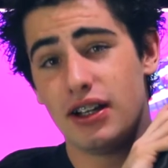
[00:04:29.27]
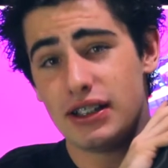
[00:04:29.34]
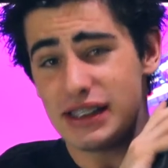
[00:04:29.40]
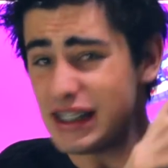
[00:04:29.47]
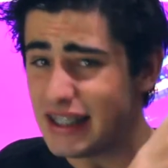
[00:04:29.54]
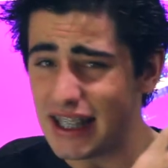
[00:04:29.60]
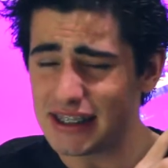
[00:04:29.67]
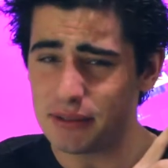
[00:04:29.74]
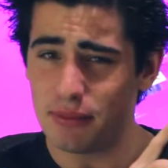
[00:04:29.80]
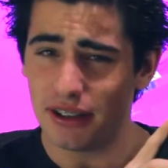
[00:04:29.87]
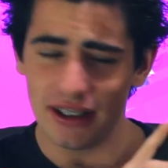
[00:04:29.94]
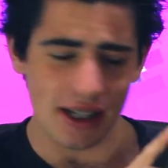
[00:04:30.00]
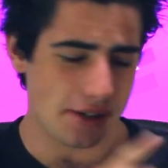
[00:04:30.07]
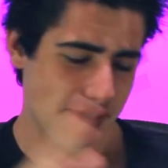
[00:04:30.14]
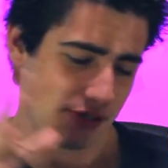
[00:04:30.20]
10,000
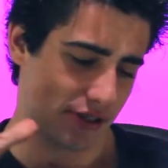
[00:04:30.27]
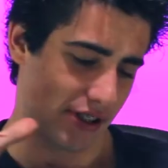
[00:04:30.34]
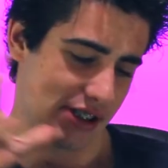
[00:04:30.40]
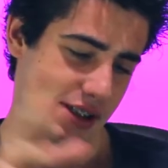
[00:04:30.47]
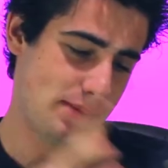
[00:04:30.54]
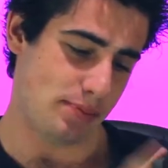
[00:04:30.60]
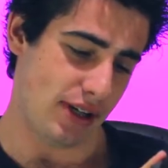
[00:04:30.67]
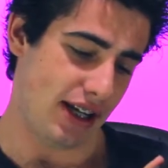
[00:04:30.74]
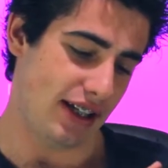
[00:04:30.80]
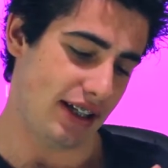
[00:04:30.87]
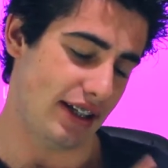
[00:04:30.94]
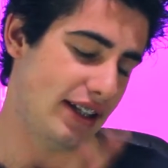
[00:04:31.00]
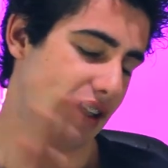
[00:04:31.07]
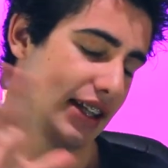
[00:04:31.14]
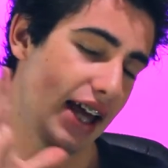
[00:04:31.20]
milliamps for a
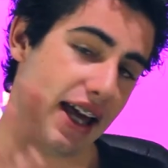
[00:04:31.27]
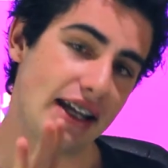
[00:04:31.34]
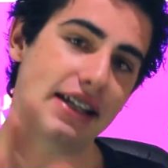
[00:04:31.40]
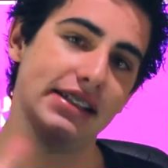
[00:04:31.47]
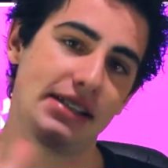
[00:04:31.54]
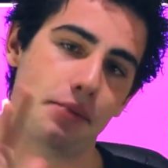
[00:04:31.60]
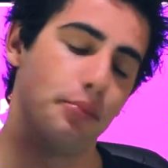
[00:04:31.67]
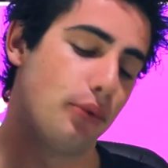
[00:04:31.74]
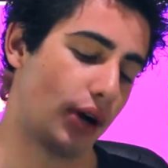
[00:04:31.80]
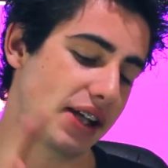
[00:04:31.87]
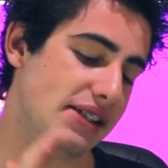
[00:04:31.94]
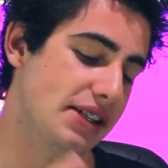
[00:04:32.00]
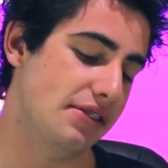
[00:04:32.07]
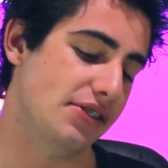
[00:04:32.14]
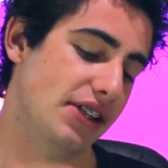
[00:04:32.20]
speaker, that is
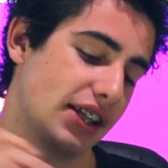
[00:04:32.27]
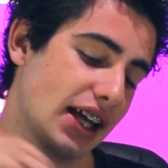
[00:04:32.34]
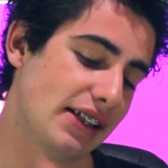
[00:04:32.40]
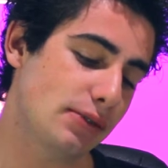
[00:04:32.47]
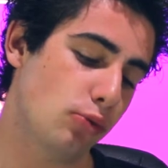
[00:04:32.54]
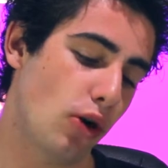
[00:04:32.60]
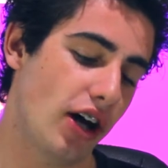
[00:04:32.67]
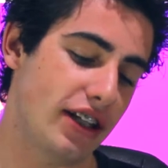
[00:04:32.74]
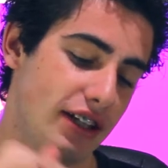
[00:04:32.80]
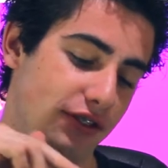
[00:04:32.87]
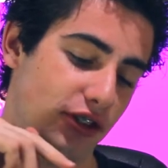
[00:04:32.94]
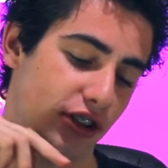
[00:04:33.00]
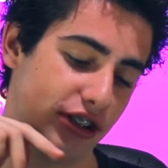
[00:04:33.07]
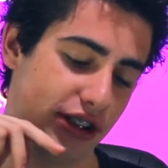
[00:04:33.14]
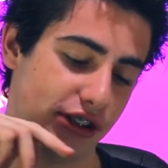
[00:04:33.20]
impressive. So that's why you've
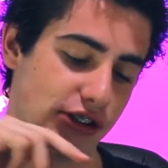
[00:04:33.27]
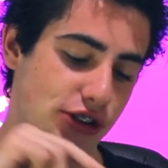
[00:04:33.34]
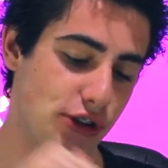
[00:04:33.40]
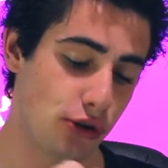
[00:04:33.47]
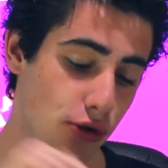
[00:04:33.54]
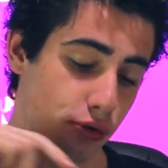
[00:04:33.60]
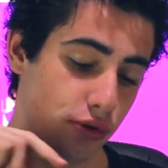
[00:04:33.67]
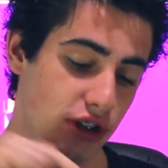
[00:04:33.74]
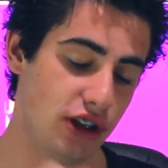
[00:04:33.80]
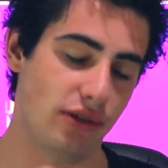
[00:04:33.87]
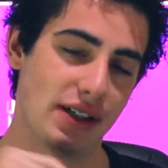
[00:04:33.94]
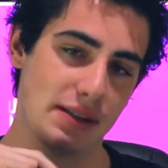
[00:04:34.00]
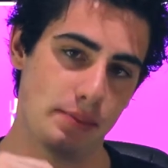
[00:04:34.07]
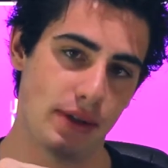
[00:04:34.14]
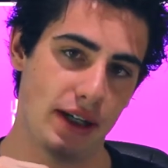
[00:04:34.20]
got your two
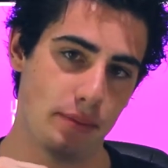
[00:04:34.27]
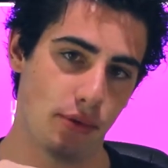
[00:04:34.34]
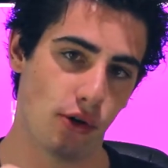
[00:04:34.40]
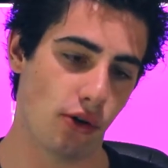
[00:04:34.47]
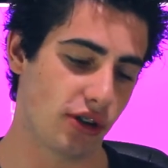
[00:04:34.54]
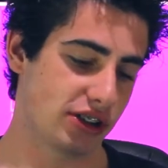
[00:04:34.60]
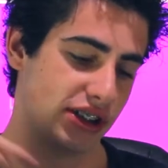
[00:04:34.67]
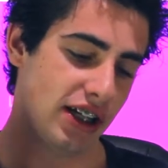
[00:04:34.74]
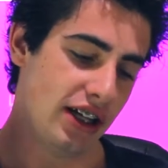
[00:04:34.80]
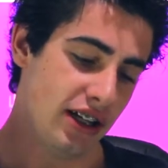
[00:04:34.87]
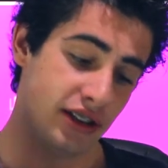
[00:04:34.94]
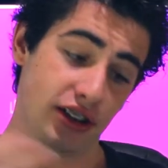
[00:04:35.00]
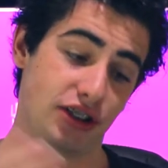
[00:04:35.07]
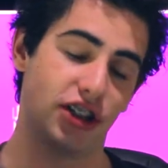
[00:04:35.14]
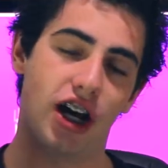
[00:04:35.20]
USB ports
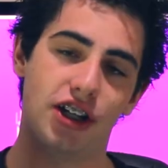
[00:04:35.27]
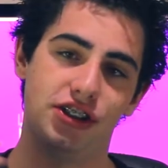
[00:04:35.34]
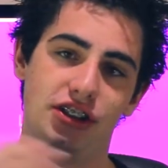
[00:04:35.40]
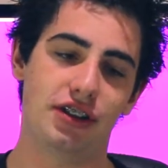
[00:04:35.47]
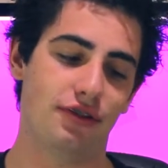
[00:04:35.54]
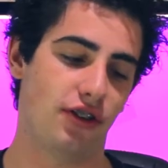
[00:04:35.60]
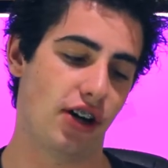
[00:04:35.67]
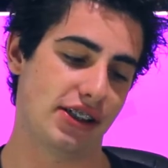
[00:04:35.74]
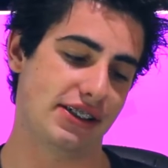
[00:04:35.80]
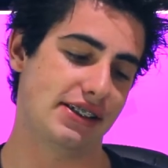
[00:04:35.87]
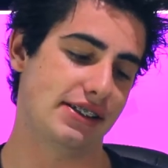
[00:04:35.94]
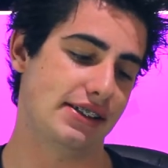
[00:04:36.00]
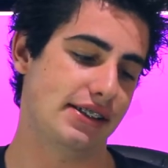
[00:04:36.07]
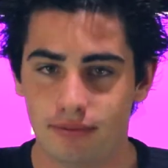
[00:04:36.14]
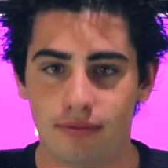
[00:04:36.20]
to charge your
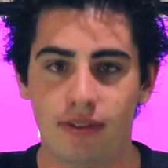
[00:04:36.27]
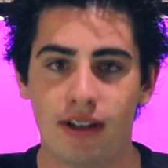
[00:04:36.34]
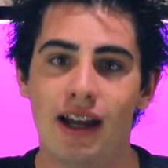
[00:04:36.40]
devices.